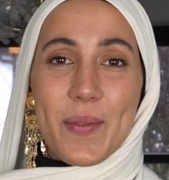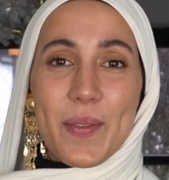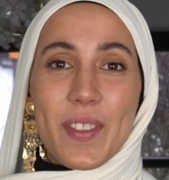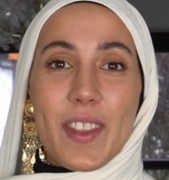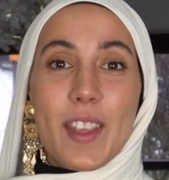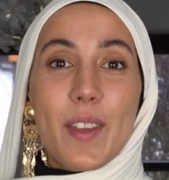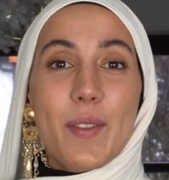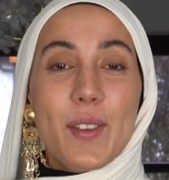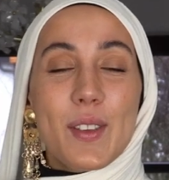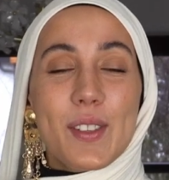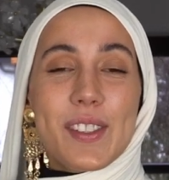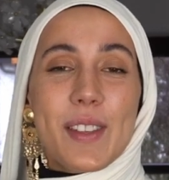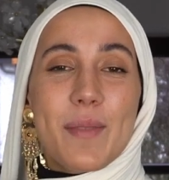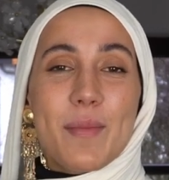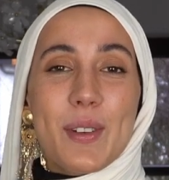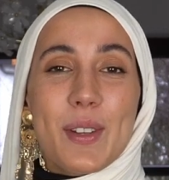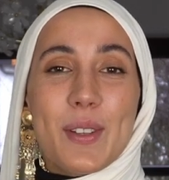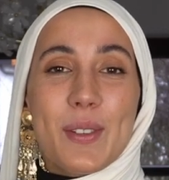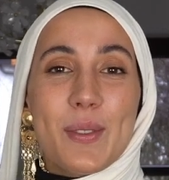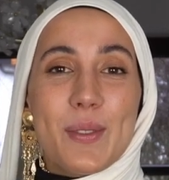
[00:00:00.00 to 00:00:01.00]
If you're
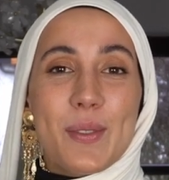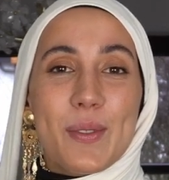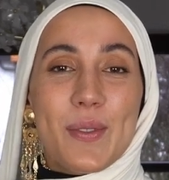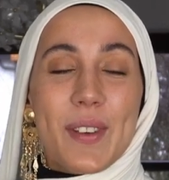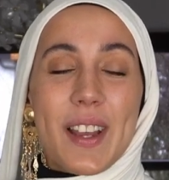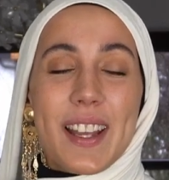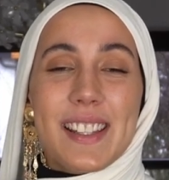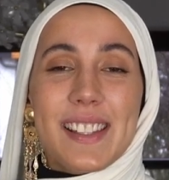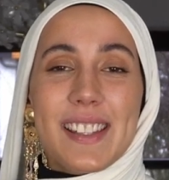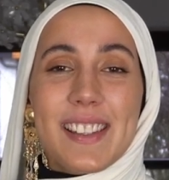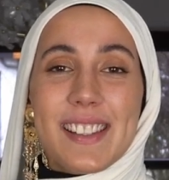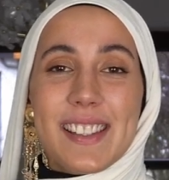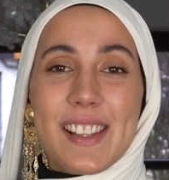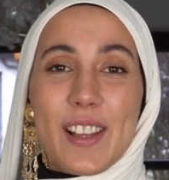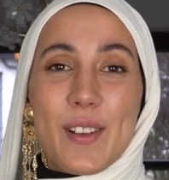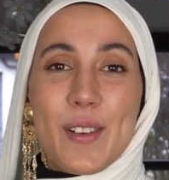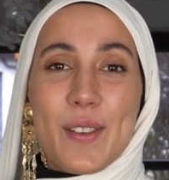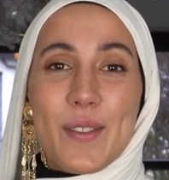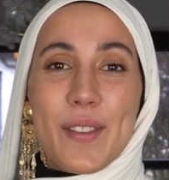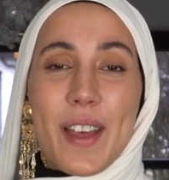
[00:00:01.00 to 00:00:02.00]
someone who finds
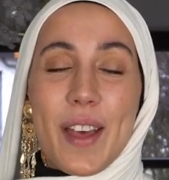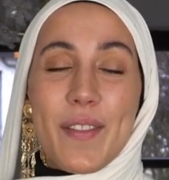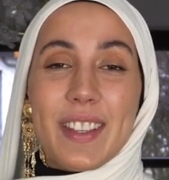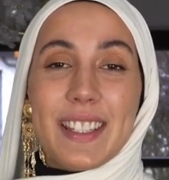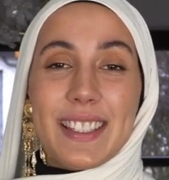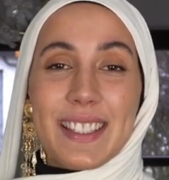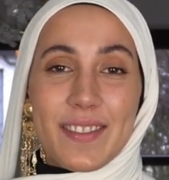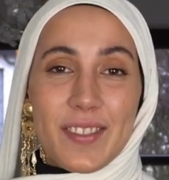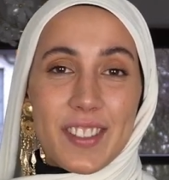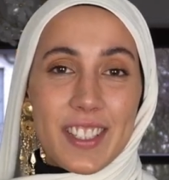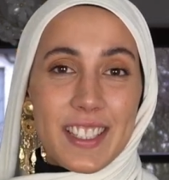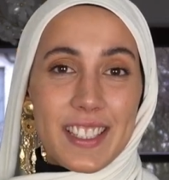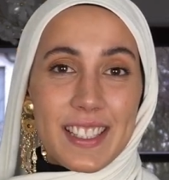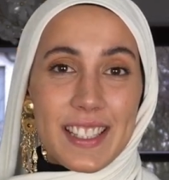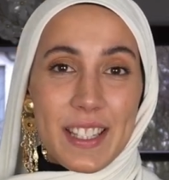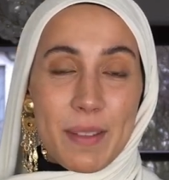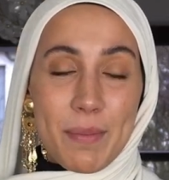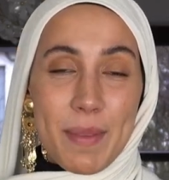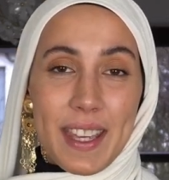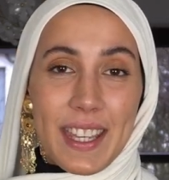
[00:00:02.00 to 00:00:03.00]
yourself having
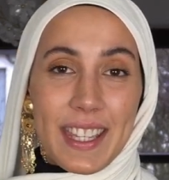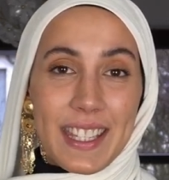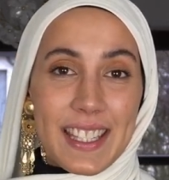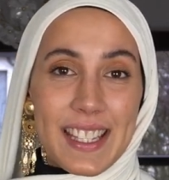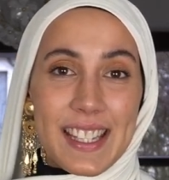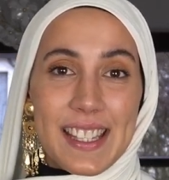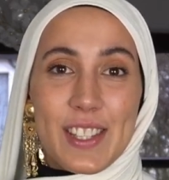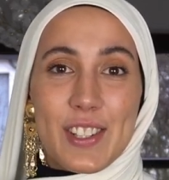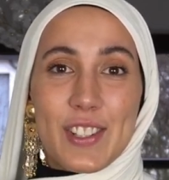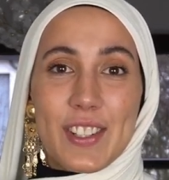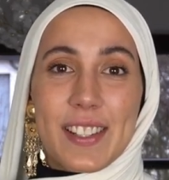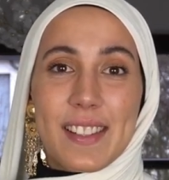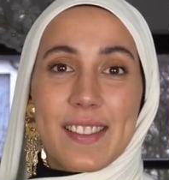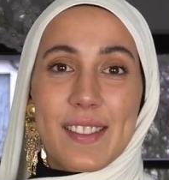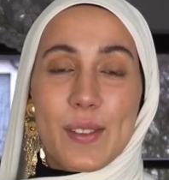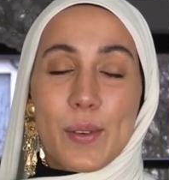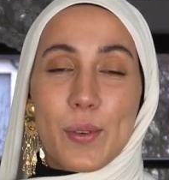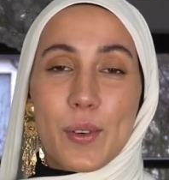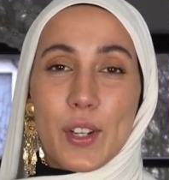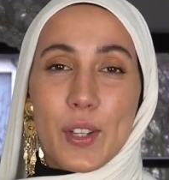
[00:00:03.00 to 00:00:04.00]
difficulty making
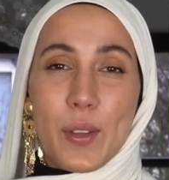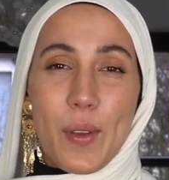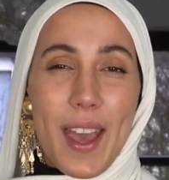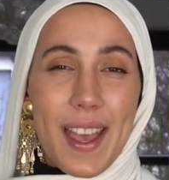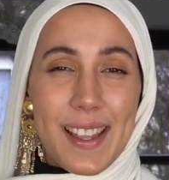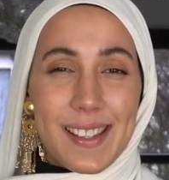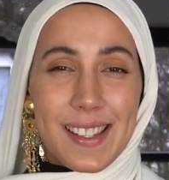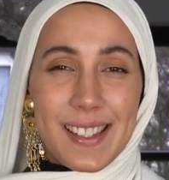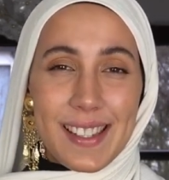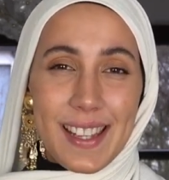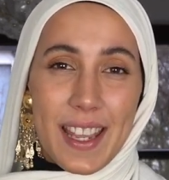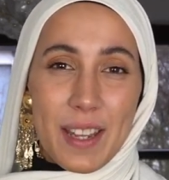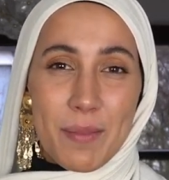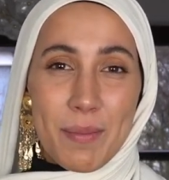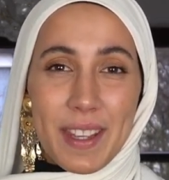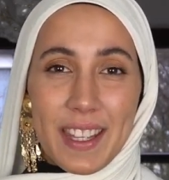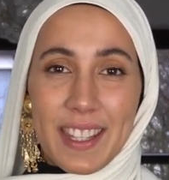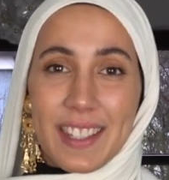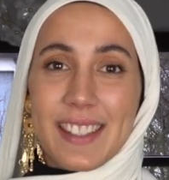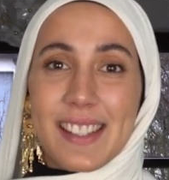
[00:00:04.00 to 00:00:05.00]
decisions or you hesitate
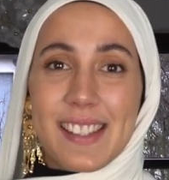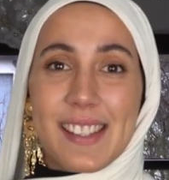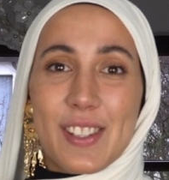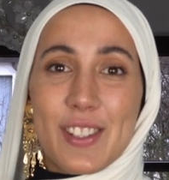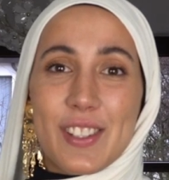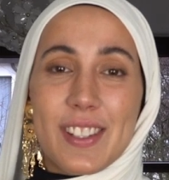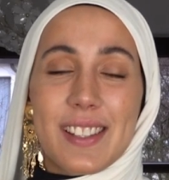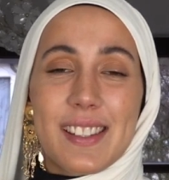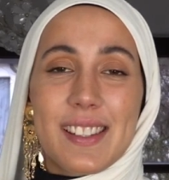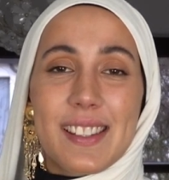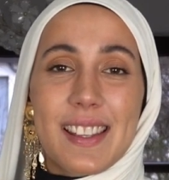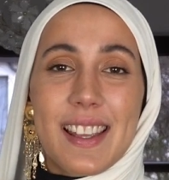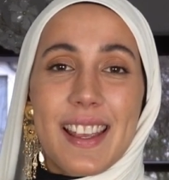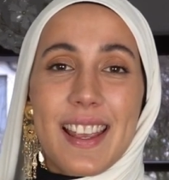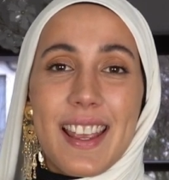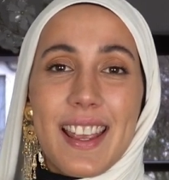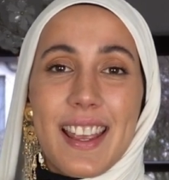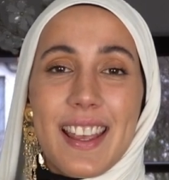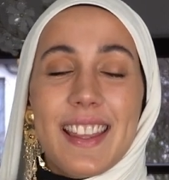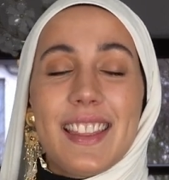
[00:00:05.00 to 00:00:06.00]
making decisions,
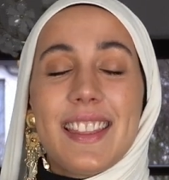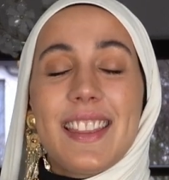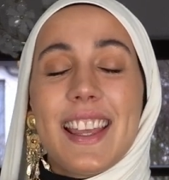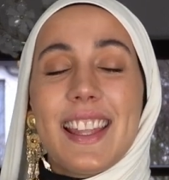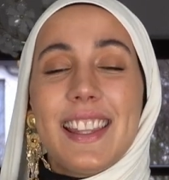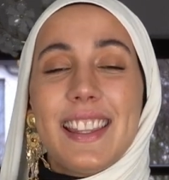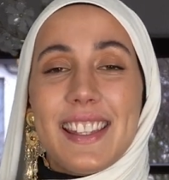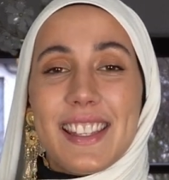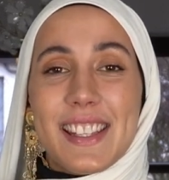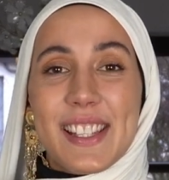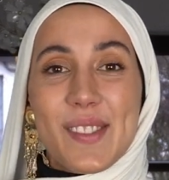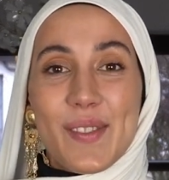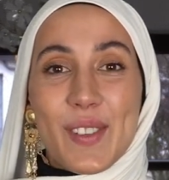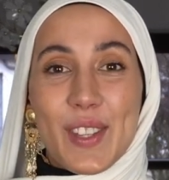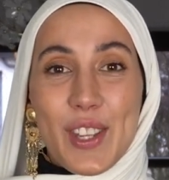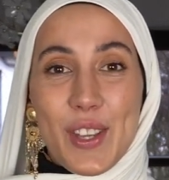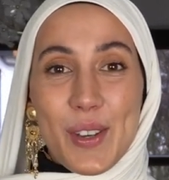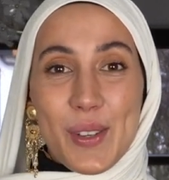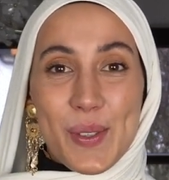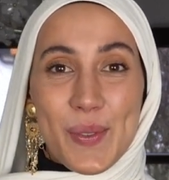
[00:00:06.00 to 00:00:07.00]
then this
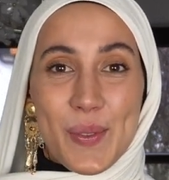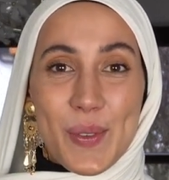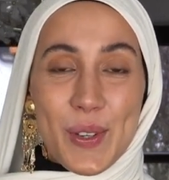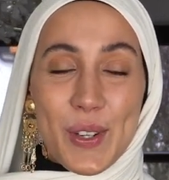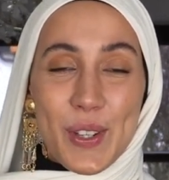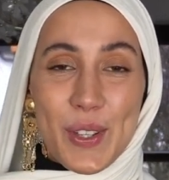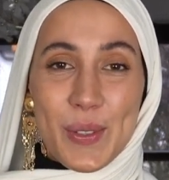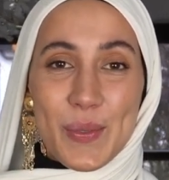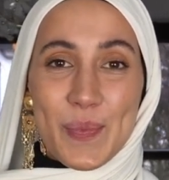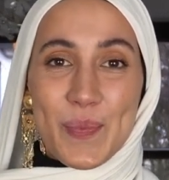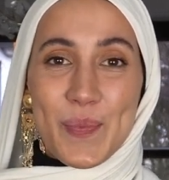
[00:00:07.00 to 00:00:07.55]
video is for you.